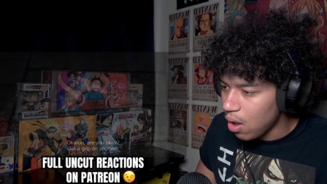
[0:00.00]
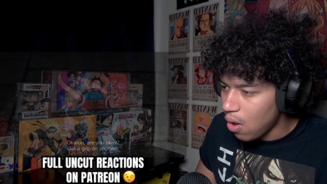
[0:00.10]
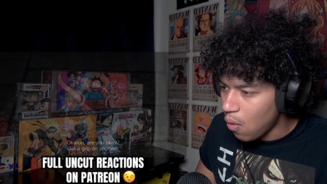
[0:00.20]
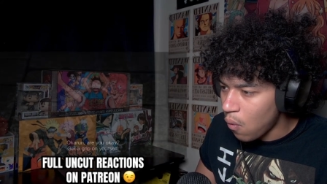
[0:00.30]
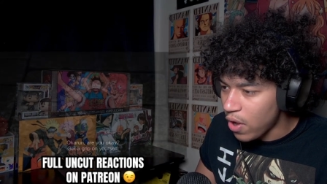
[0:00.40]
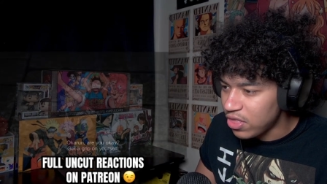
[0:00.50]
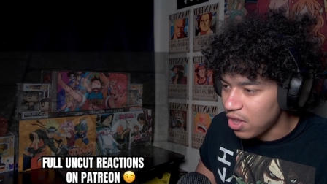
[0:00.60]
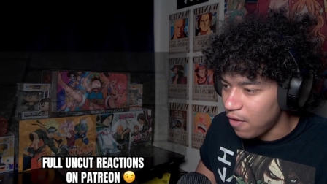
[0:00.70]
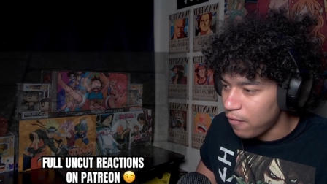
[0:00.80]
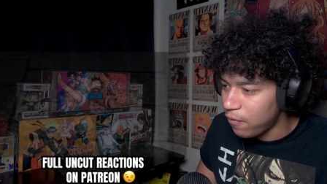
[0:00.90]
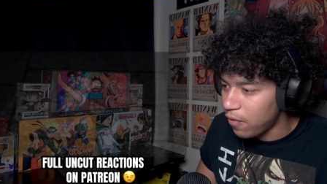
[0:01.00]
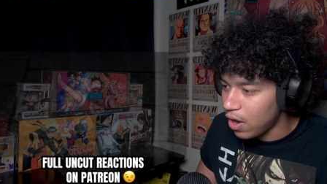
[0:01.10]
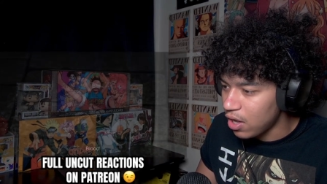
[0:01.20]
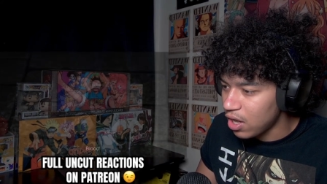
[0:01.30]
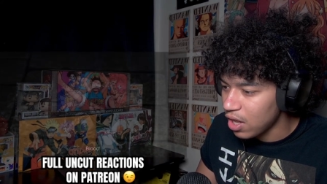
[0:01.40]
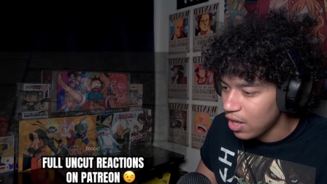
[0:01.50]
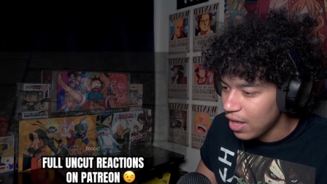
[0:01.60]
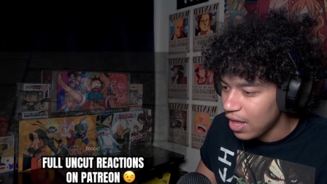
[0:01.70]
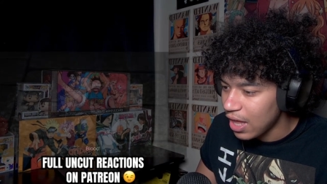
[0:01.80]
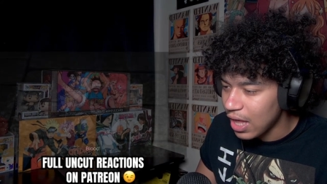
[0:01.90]
What the fuck?
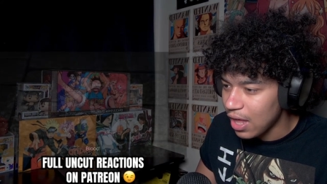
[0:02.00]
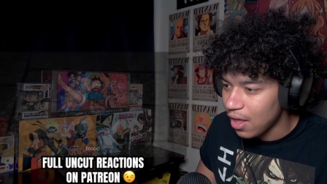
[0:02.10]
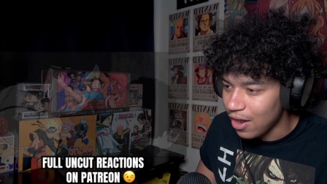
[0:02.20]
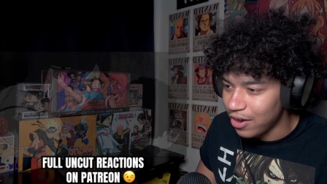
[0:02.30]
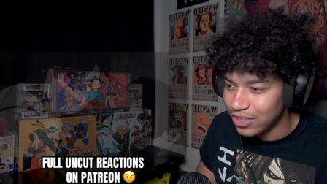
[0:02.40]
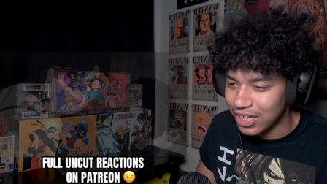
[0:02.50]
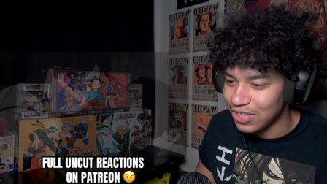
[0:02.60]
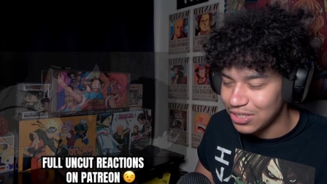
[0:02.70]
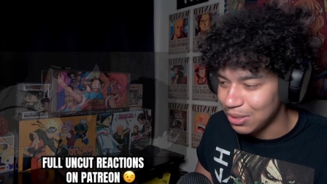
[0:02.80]
Oh, he's not used to